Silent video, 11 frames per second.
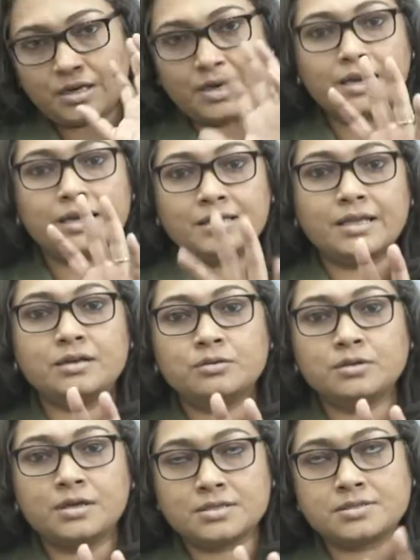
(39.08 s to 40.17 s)
highlight that to
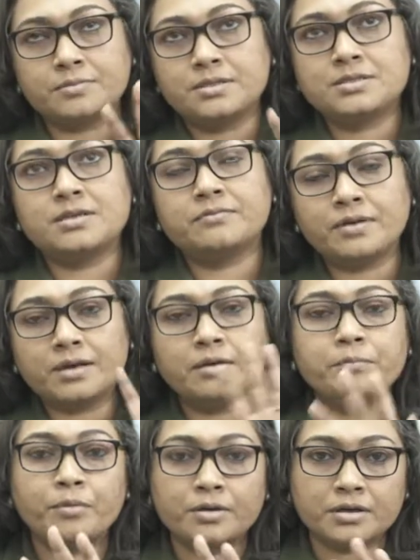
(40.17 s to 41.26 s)
the customer these are very
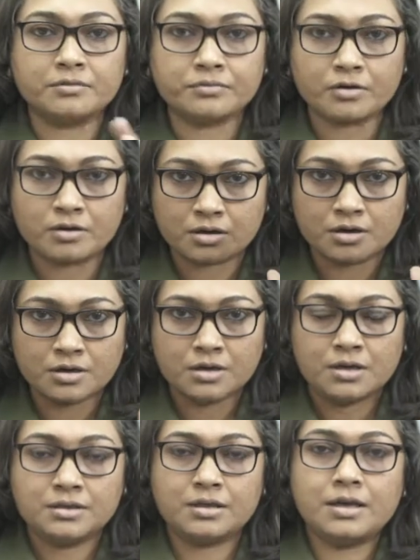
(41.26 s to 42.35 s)
important for
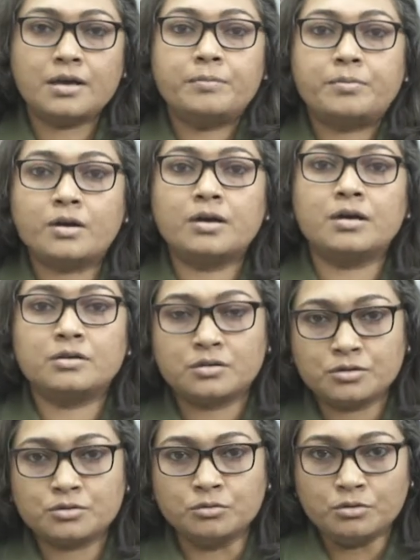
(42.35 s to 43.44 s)
the ai product or
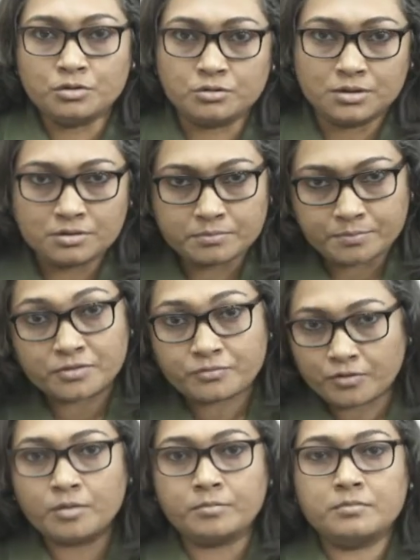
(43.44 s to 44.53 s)
the tool to
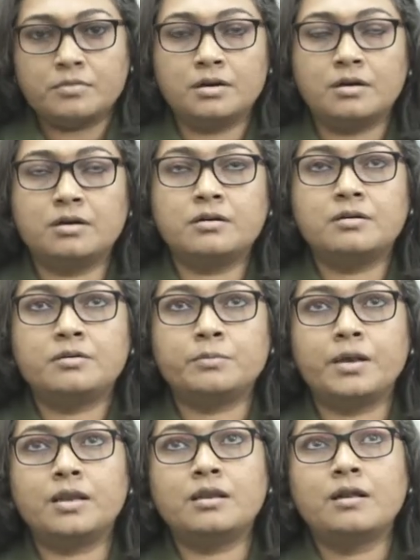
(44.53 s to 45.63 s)
perform uh,
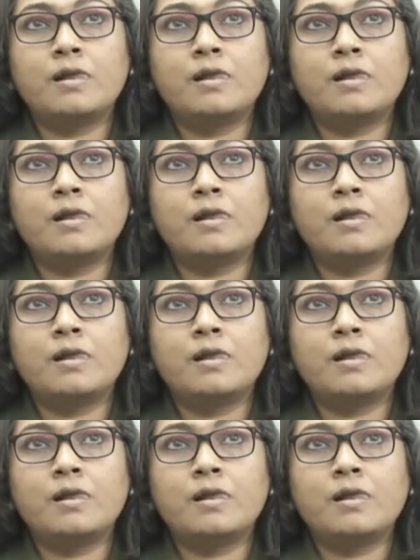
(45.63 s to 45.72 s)
well